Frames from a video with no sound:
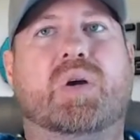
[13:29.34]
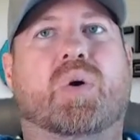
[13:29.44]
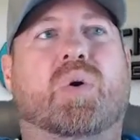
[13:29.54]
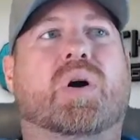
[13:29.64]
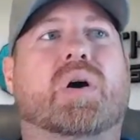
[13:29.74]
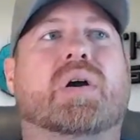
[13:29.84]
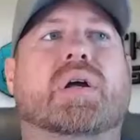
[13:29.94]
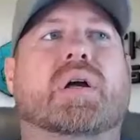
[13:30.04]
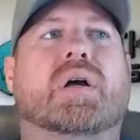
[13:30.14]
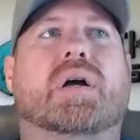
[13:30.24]
or
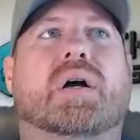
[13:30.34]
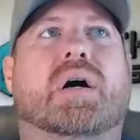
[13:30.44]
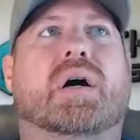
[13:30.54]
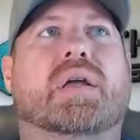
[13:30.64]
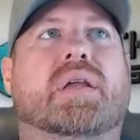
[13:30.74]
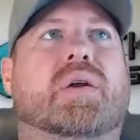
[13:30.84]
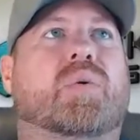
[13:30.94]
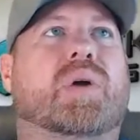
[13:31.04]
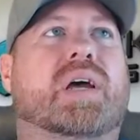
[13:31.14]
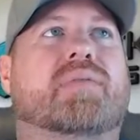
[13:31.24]

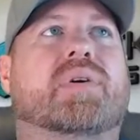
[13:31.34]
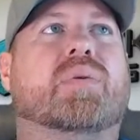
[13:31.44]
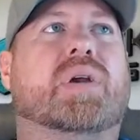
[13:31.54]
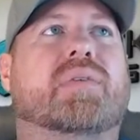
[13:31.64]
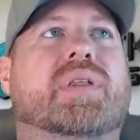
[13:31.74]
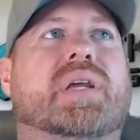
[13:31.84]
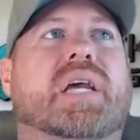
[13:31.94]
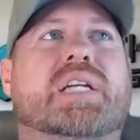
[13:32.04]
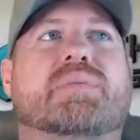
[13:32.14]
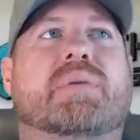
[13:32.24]
whatever the
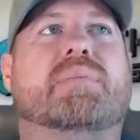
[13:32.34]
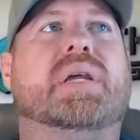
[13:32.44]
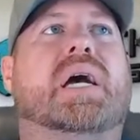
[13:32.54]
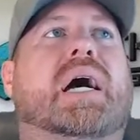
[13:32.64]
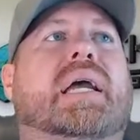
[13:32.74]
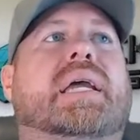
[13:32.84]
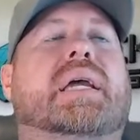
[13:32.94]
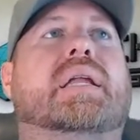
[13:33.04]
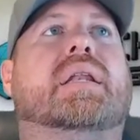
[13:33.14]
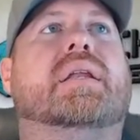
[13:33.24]
case may be. I
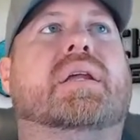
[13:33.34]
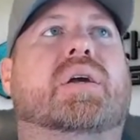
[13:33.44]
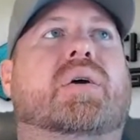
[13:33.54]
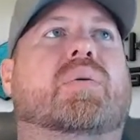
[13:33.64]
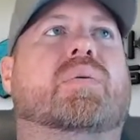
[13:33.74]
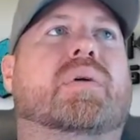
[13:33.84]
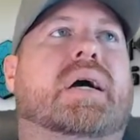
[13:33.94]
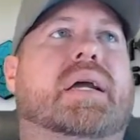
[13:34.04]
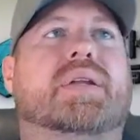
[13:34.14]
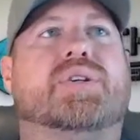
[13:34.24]

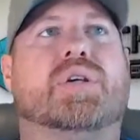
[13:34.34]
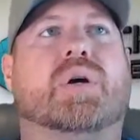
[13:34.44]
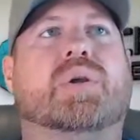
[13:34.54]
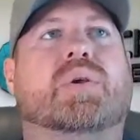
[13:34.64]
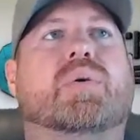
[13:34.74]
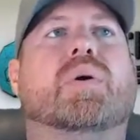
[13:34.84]
can show you